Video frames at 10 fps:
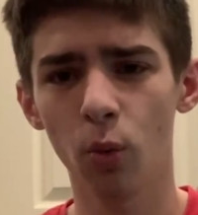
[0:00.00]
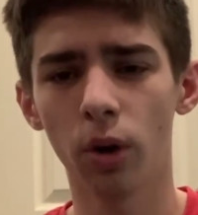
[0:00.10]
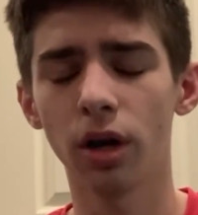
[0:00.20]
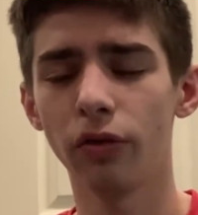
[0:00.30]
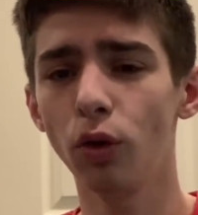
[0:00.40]

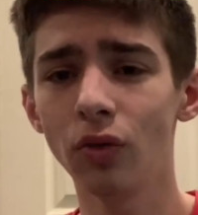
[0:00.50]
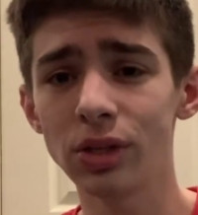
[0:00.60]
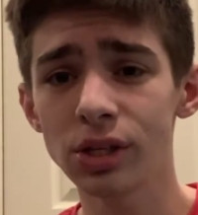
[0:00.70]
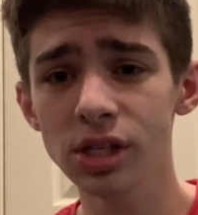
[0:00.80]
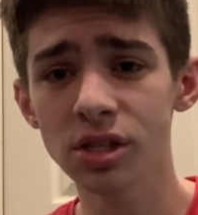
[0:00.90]
and a few of his
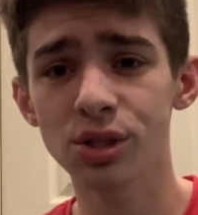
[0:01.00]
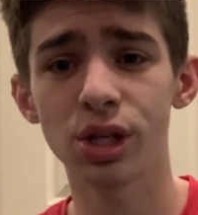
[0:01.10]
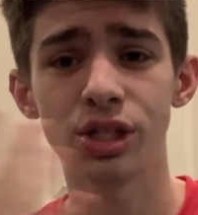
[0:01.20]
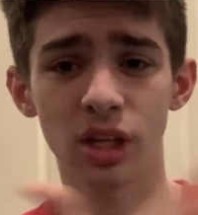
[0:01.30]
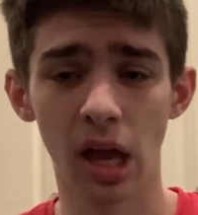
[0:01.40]
assistants
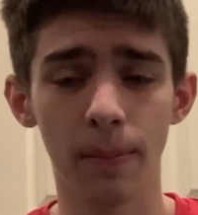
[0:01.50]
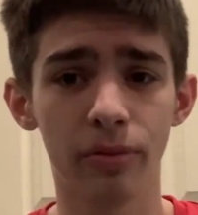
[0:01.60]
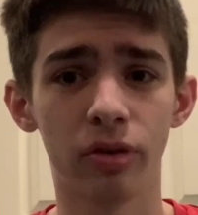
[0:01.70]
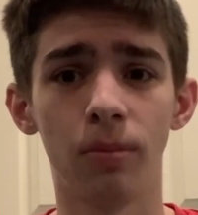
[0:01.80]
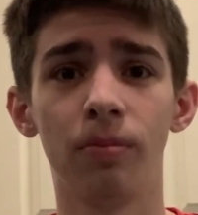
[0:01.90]
escape
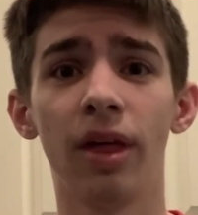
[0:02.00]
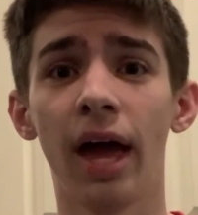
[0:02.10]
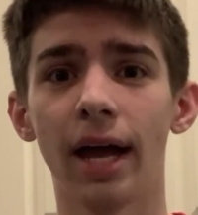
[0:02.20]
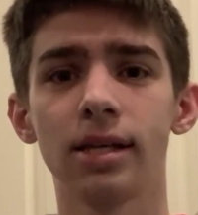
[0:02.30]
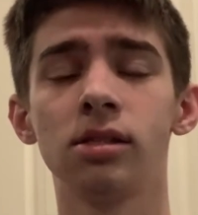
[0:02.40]
from the
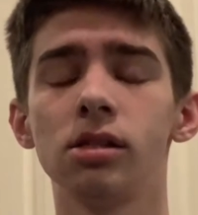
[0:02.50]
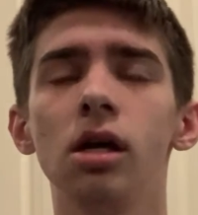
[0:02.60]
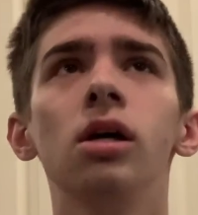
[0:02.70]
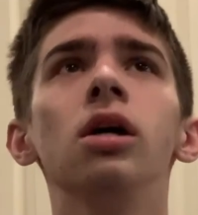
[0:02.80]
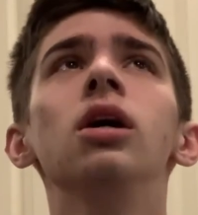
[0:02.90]
Hex.
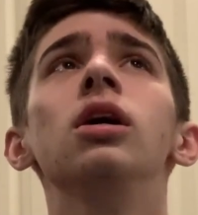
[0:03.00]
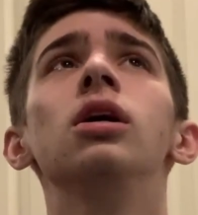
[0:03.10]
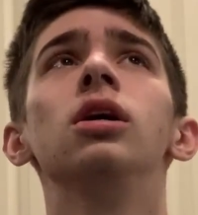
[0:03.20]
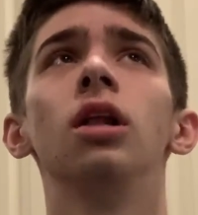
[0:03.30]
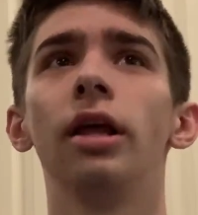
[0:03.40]

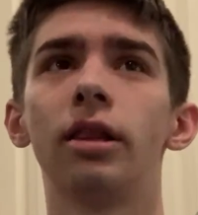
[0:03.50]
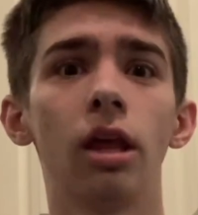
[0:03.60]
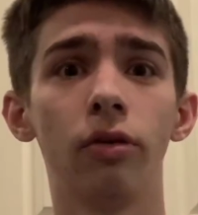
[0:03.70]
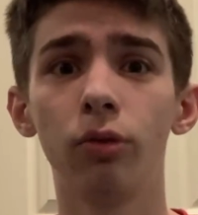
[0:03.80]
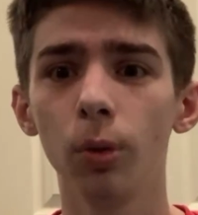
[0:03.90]
Like, they
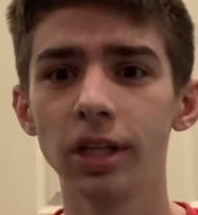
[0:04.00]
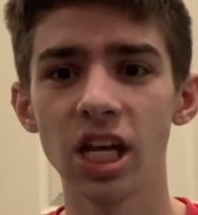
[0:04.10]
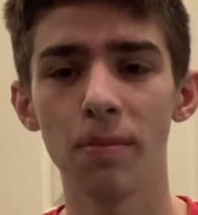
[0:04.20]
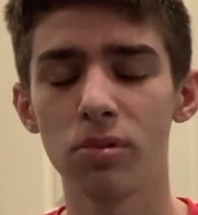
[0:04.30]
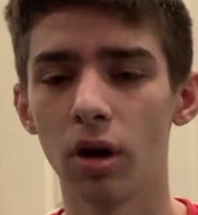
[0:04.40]
fully
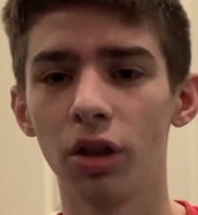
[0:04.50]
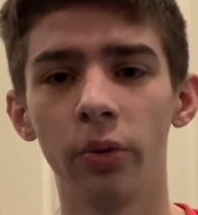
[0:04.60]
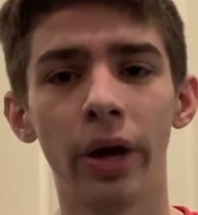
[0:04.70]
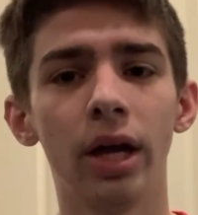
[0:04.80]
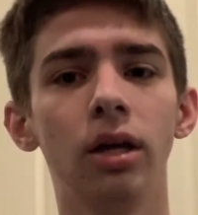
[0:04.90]
escaped, they're on their
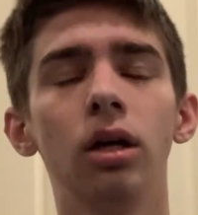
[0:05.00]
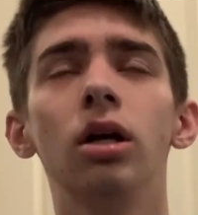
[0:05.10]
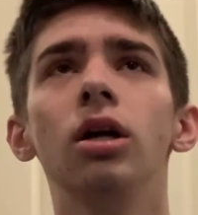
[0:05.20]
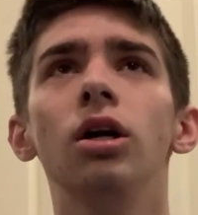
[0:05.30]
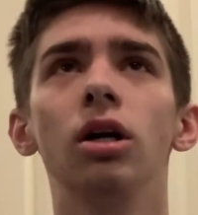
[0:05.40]
way.
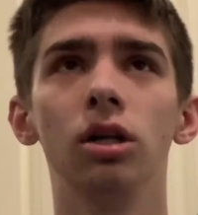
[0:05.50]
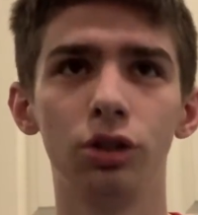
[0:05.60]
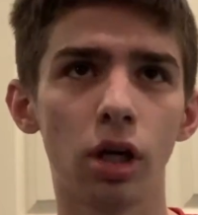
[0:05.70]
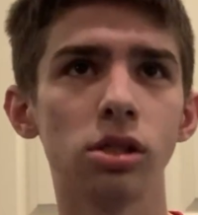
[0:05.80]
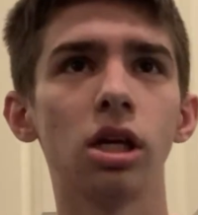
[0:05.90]

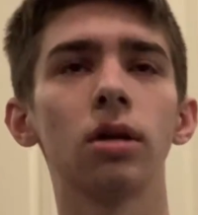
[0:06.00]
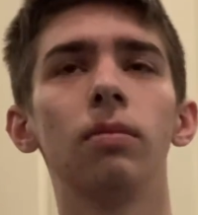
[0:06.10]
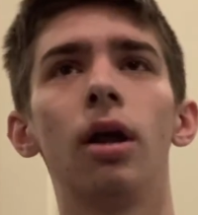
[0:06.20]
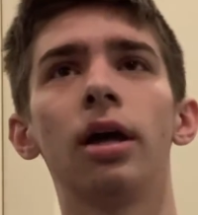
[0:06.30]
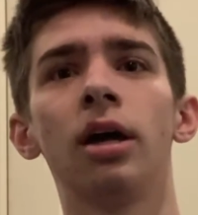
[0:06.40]
Just like
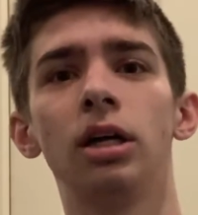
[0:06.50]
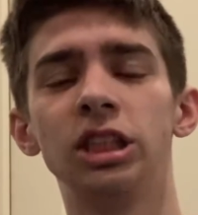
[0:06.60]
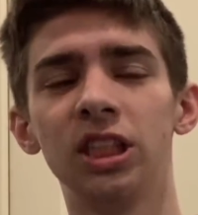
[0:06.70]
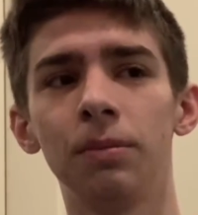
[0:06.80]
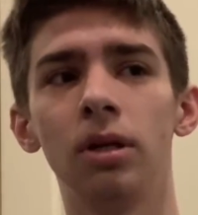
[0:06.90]
Monica and
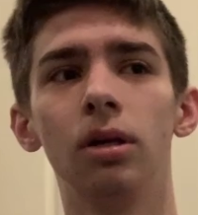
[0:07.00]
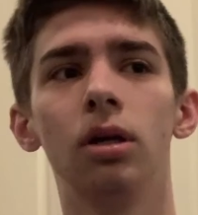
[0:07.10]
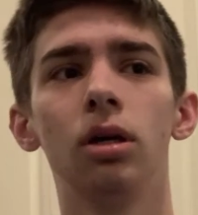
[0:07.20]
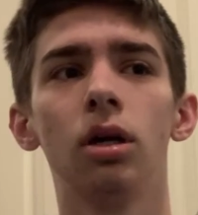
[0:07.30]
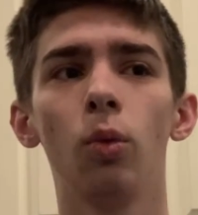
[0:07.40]
Jimmy.
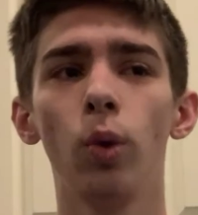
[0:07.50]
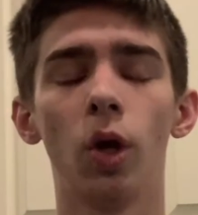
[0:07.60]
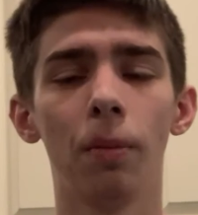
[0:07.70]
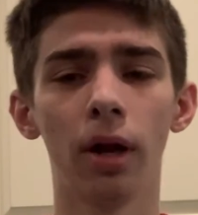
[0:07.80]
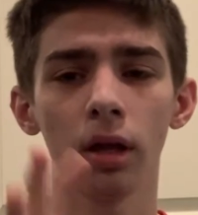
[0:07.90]
We know
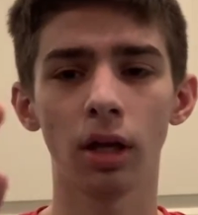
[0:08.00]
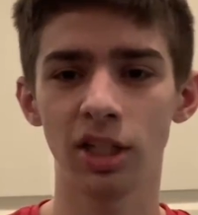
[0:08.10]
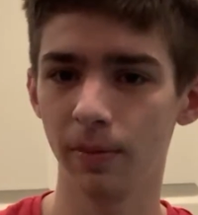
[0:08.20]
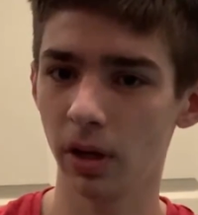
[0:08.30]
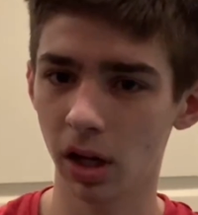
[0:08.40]
Monica and
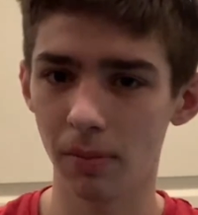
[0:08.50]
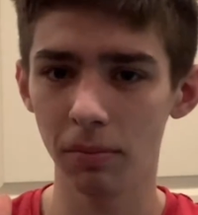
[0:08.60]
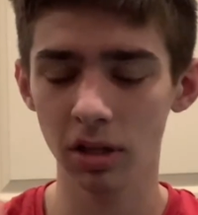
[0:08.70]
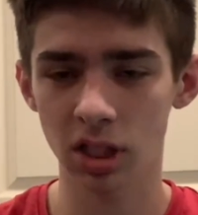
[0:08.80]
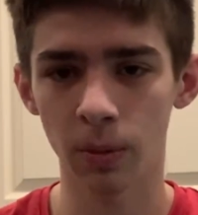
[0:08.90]
Jimmy are going to
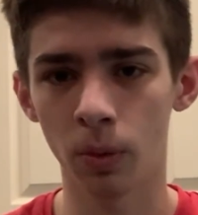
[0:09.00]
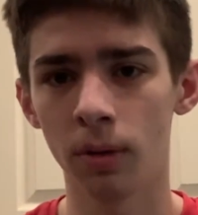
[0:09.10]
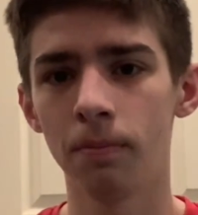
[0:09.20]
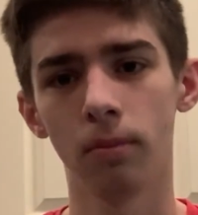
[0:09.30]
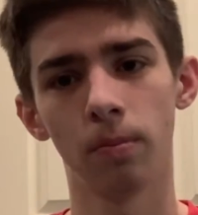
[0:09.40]
meet someone
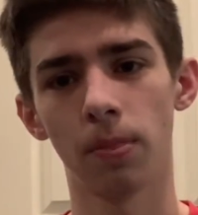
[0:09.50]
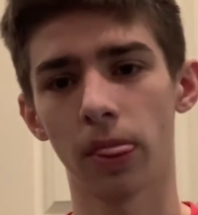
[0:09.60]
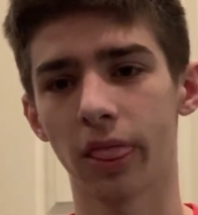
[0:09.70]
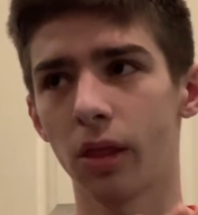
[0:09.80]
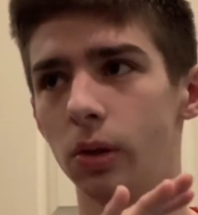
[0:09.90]

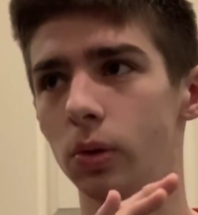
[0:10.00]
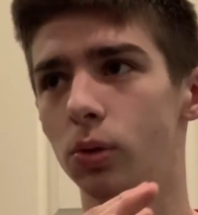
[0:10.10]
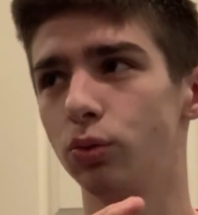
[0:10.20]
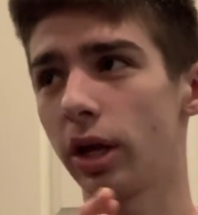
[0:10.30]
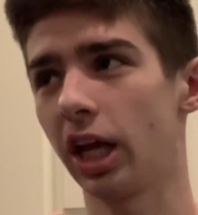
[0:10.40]
to
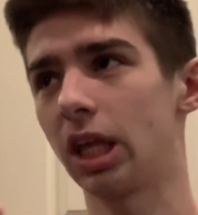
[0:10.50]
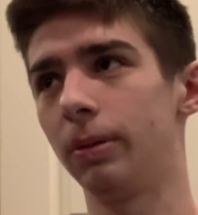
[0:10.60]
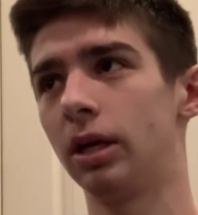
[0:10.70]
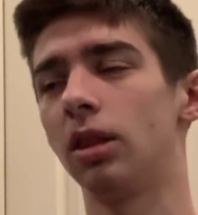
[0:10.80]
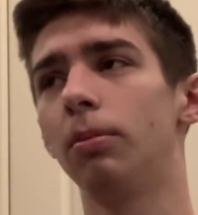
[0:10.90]
try to get them
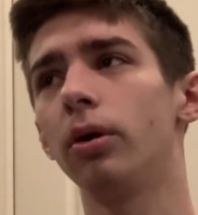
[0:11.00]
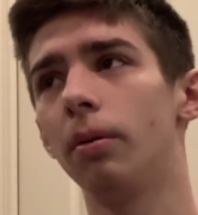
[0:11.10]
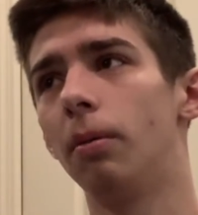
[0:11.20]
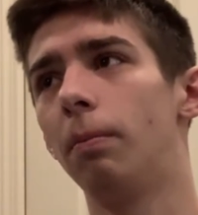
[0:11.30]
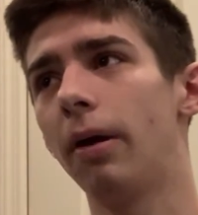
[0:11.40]
into the
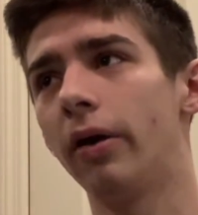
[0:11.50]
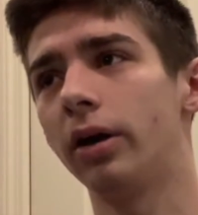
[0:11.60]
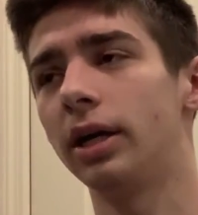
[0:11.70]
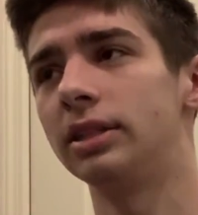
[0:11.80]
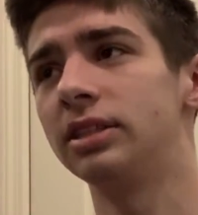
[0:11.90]
barrier
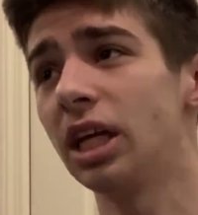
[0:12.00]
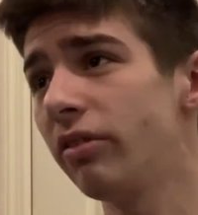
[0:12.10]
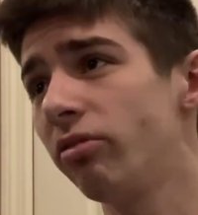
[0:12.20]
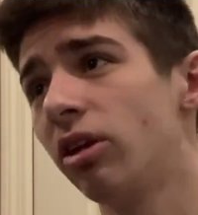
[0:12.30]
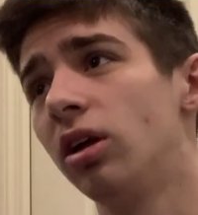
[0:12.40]
again
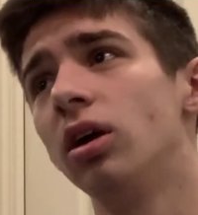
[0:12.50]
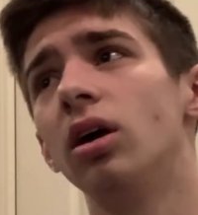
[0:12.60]
safely,